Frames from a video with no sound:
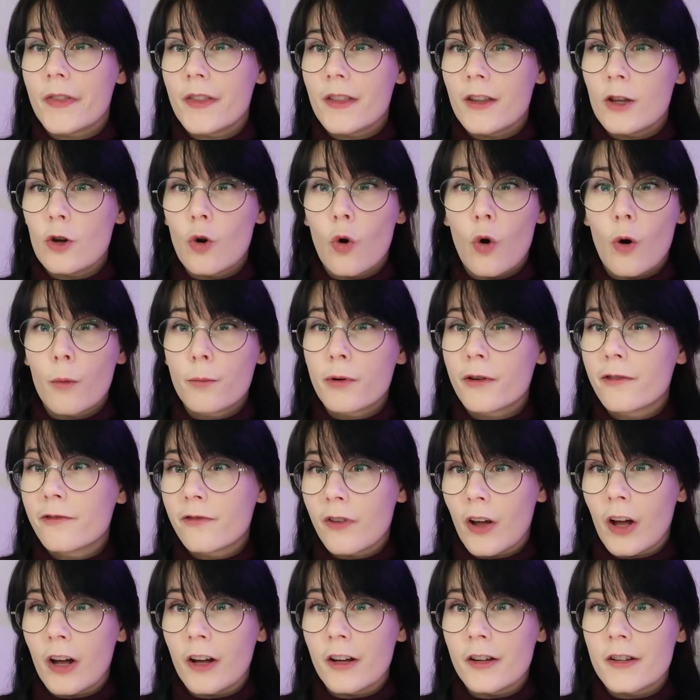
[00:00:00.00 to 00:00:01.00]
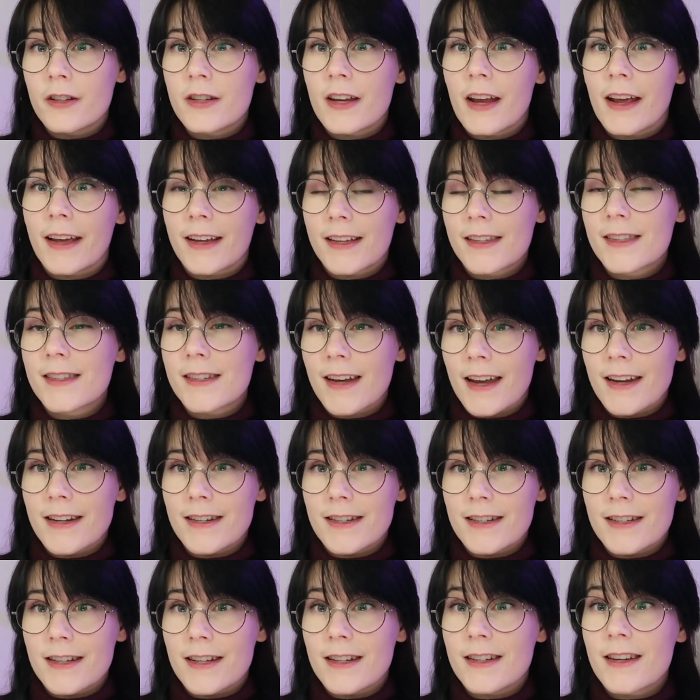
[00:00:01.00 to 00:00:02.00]
your preferred
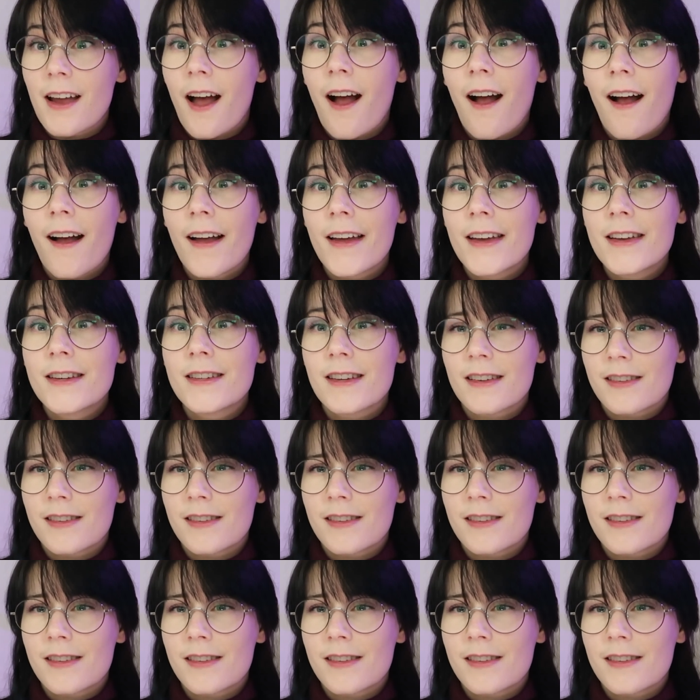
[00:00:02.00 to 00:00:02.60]
extended height